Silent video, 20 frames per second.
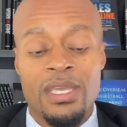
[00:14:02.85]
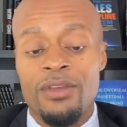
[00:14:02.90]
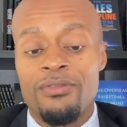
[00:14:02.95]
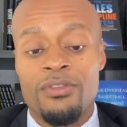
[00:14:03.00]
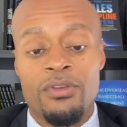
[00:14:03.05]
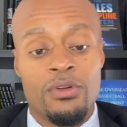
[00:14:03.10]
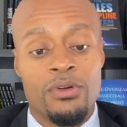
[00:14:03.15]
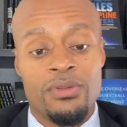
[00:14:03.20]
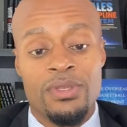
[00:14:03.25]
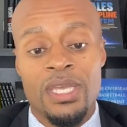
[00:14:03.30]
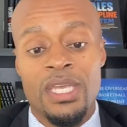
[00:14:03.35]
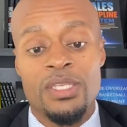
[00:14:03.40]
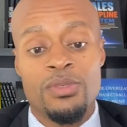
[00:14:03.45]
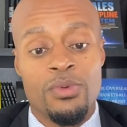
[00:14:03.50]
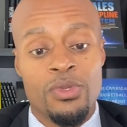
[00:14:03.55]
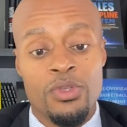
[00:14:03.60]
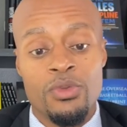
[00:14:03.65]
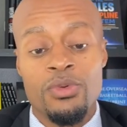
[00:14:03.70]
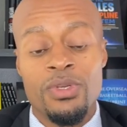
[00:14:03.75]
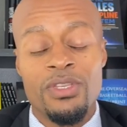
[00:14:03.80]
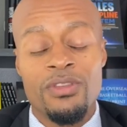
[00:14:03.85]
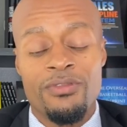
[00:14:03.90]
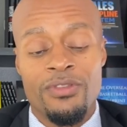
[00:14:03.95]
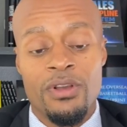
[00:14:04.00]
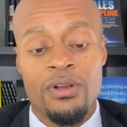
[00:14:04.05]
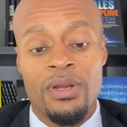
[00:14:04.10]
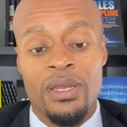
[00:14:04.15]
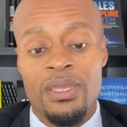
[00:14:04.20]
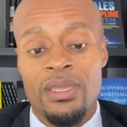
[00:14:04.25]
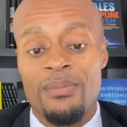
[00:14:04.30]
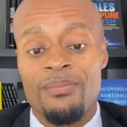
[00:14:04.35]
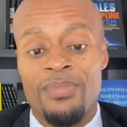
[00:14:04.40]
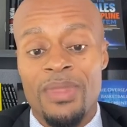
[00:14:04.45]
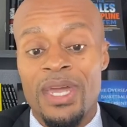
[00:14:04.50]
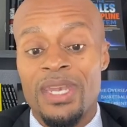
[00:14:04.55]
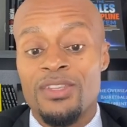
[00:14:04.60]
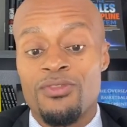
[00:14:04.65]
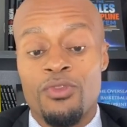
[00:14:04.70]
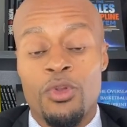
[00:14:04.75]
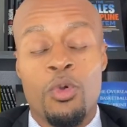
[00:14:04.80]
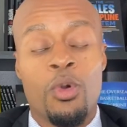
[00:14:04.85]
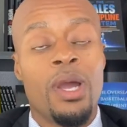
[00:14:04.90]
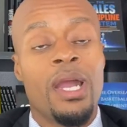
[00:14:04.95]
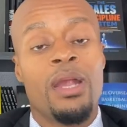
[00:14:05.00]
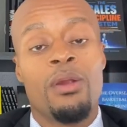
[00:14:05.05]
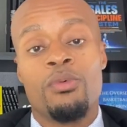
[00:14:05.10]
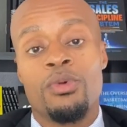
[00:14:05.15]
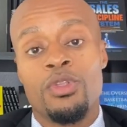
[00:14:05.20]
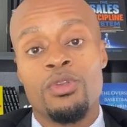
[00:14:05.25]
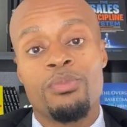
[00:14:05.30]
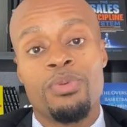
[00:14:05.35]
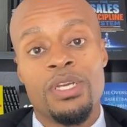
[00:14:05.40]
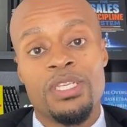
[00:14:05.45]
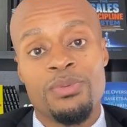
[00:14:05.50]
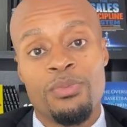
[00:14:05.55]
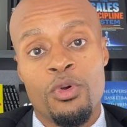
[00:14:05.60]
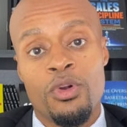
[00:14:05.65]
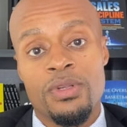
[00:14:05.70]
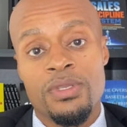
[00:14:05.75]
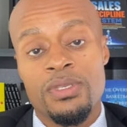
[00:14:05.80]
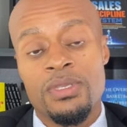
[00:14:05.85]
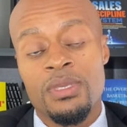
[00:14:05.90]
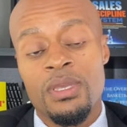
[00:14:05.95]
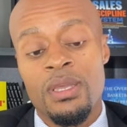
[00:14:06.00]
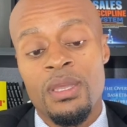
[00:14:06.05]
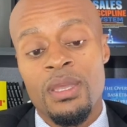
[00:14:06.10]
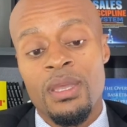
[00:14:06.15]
effort on days when you least feel like it. That is required when you play sports.